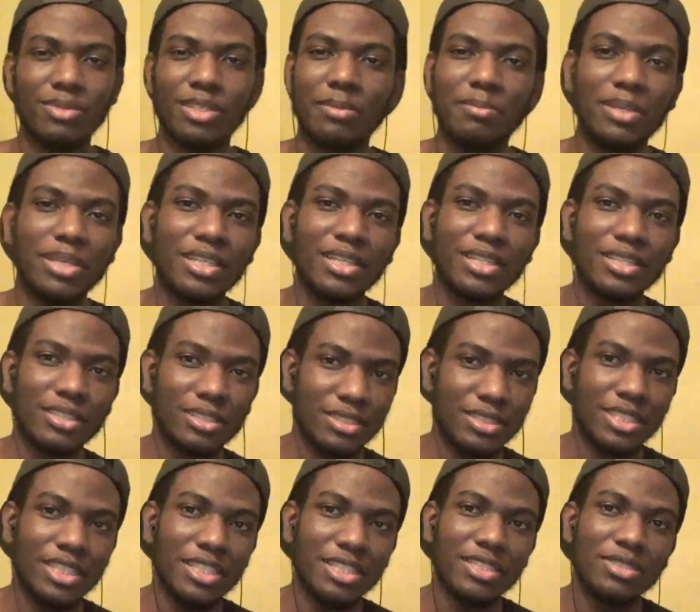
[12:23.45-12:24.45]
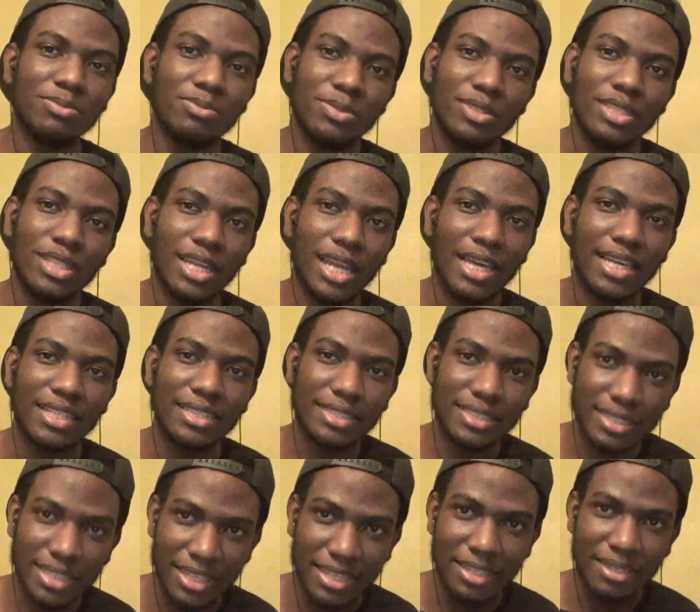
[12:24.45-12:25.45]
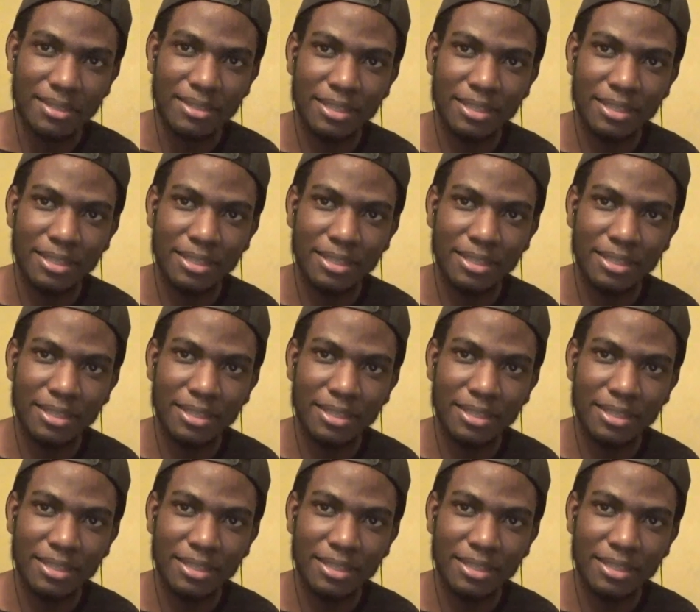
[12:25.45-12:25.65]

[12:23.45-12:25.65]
Because here's, like I said,